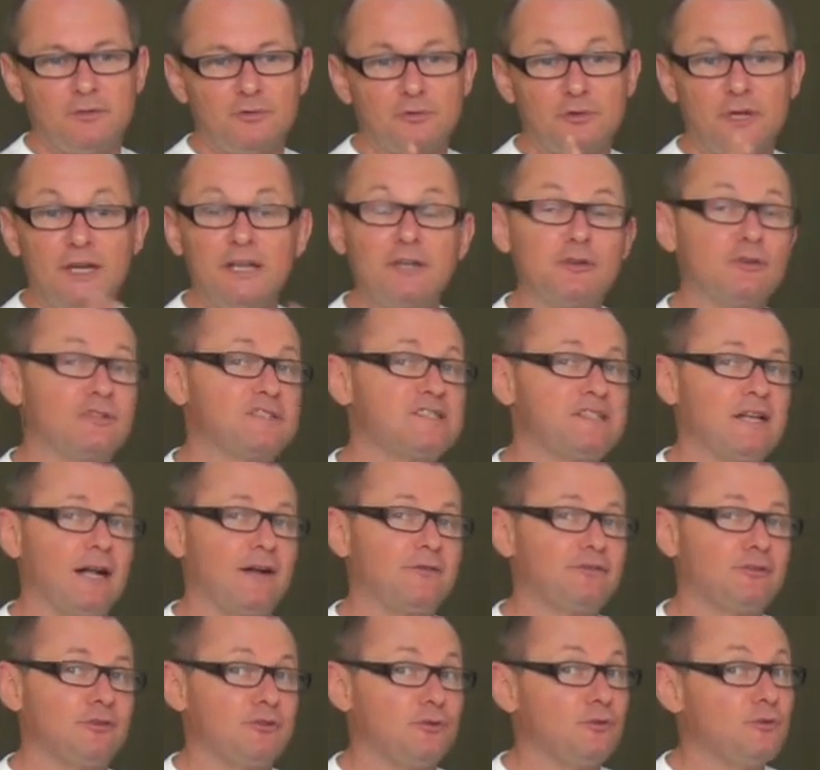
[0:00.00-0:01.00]
train
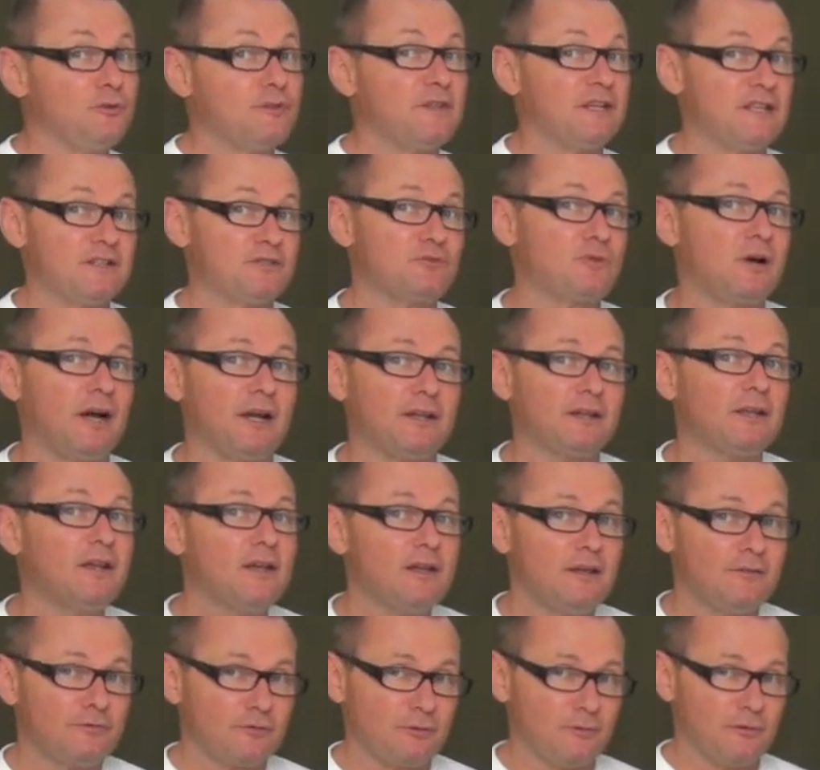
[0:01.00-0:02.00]
yourself to do things right
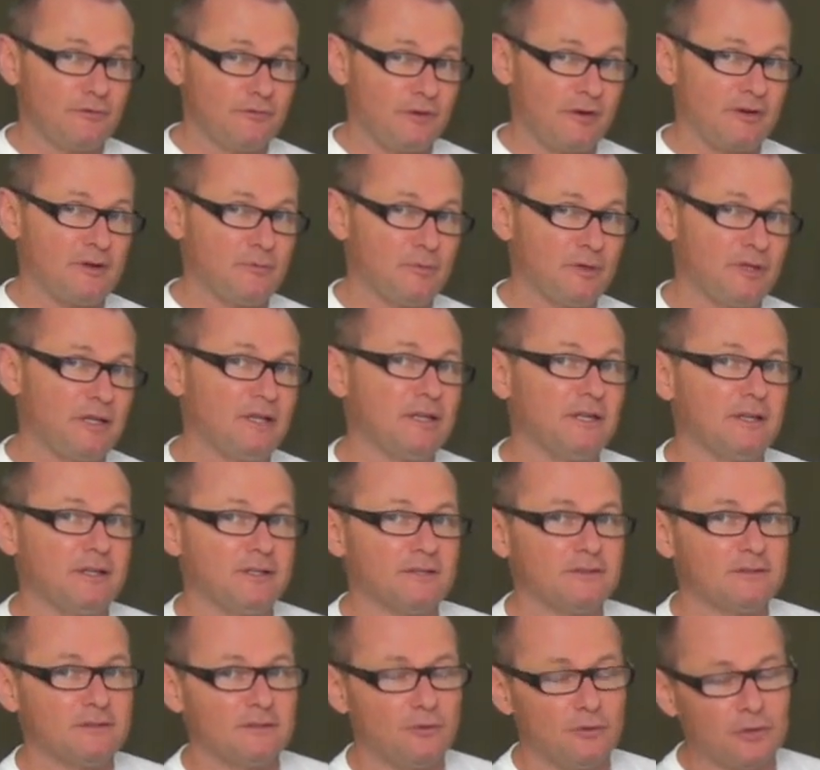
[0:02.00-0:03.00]
from the very beginning.
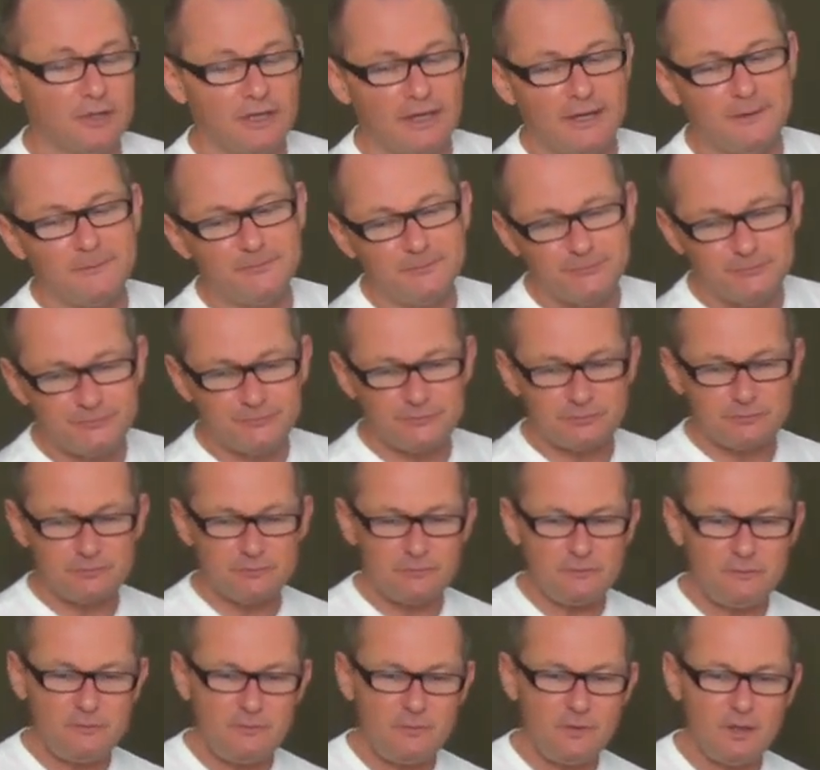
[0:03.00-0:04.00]
Okay,
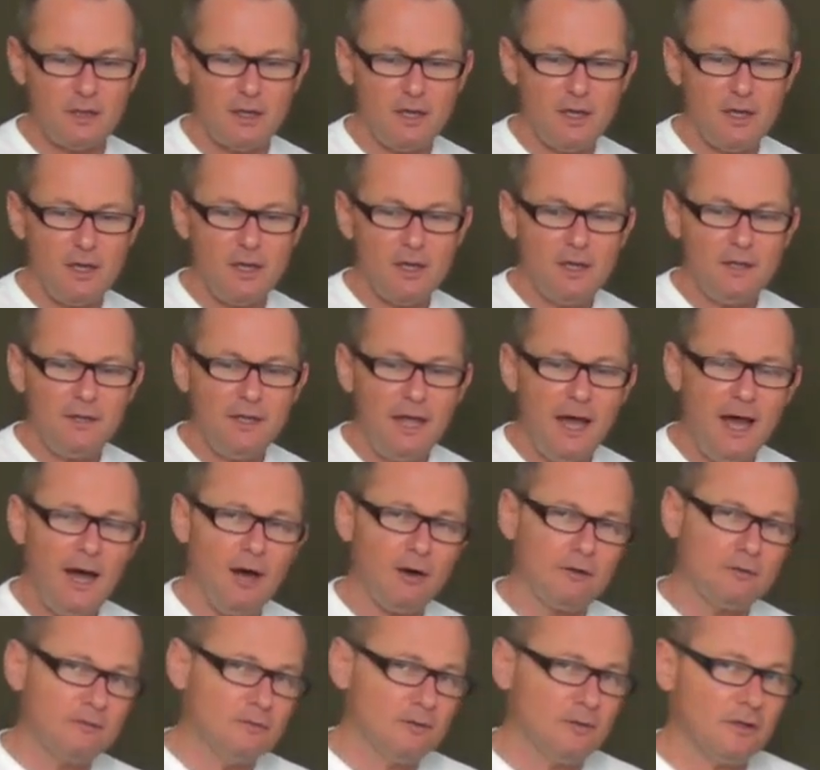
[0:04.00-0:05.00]

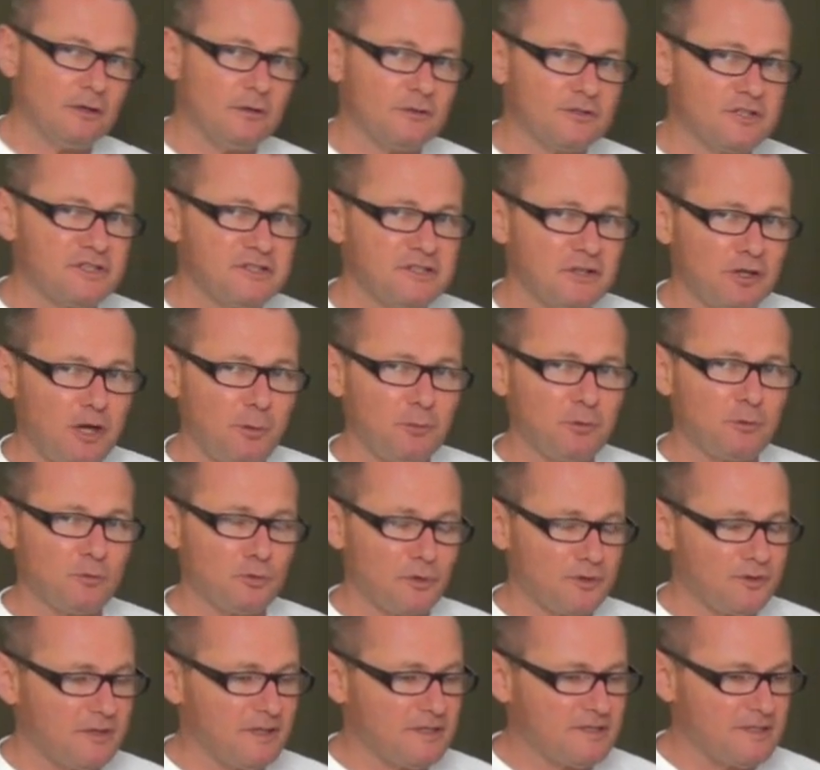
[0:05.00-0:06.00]
Now, just a couple
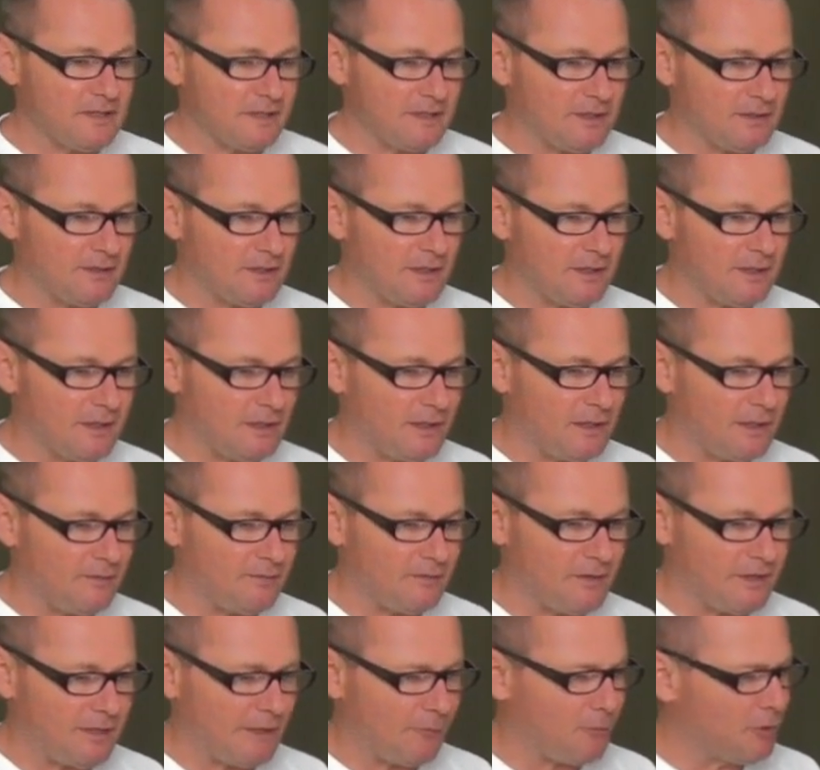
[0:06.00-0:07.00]
more things
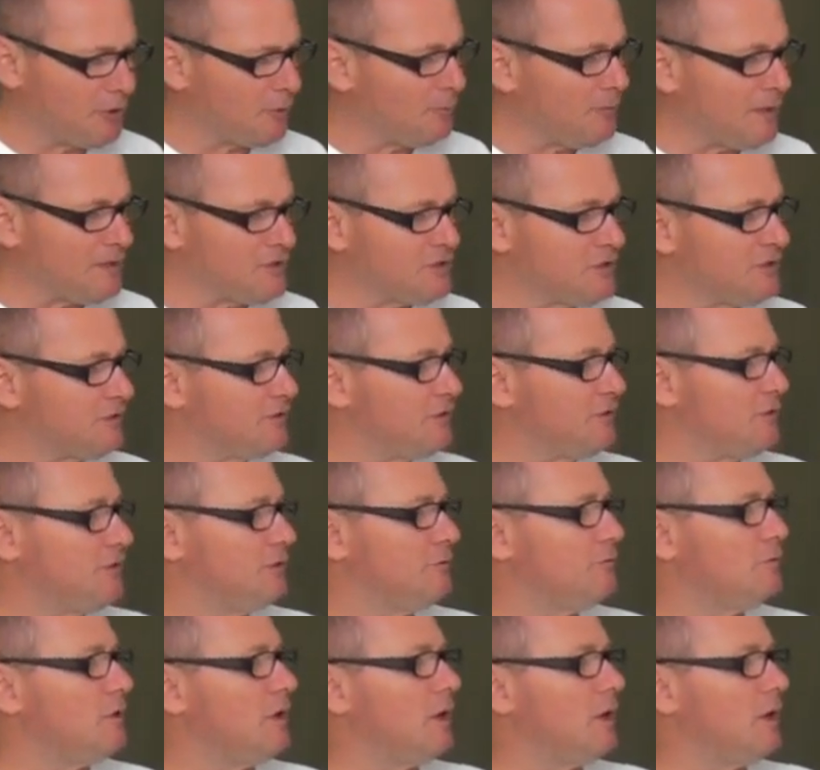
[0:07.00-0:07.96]
that I want to mention to you